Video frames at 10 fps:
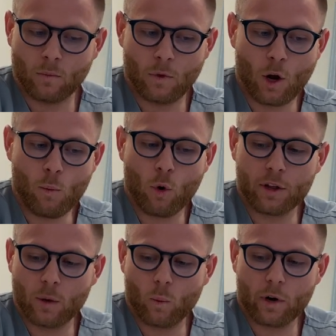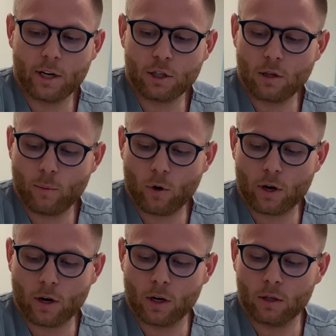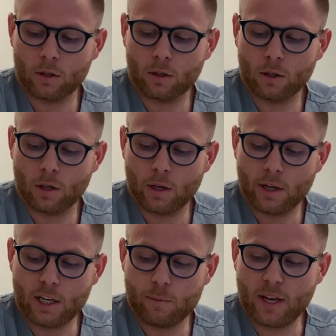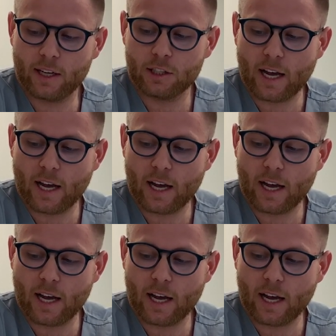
no more than 1 inch of the border is being